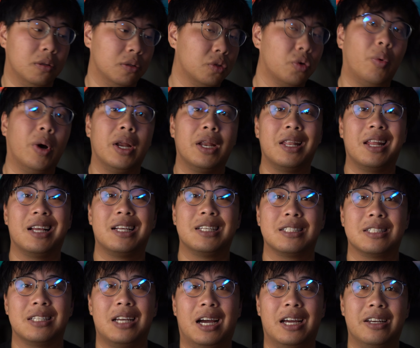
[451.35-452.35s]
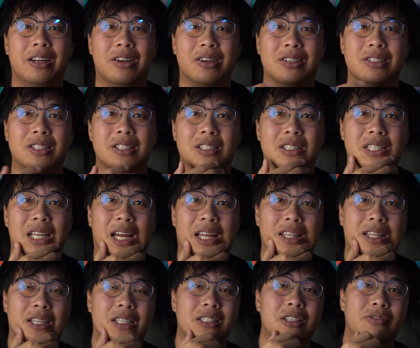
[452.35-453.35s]
So one of the things I noticed is
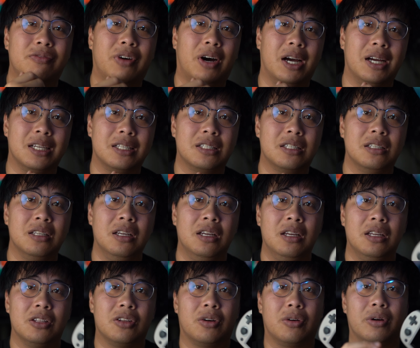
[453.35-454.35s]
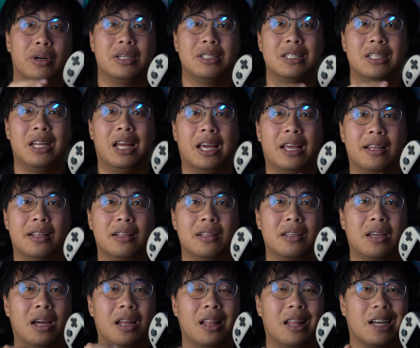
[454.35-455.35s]
that this device, there isn't a
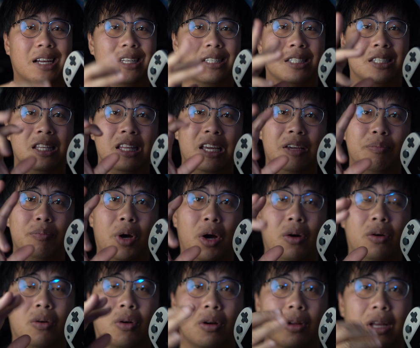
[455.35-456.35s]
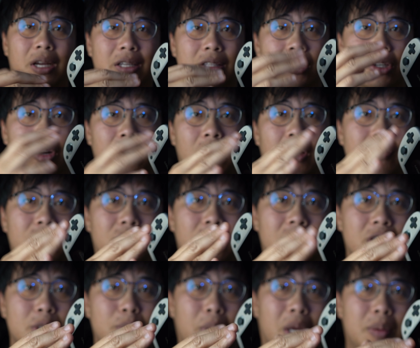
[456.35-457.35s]
kind of like a sleep mode or like turn off the
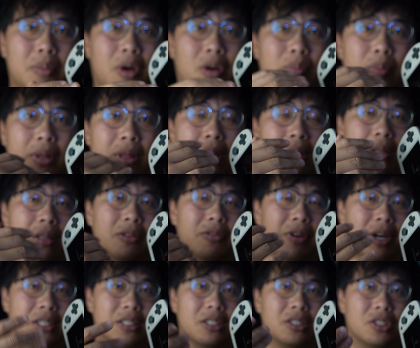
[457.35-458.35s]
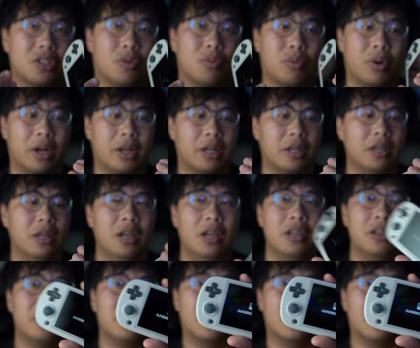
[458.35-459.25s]
display mode, but the device is still running. You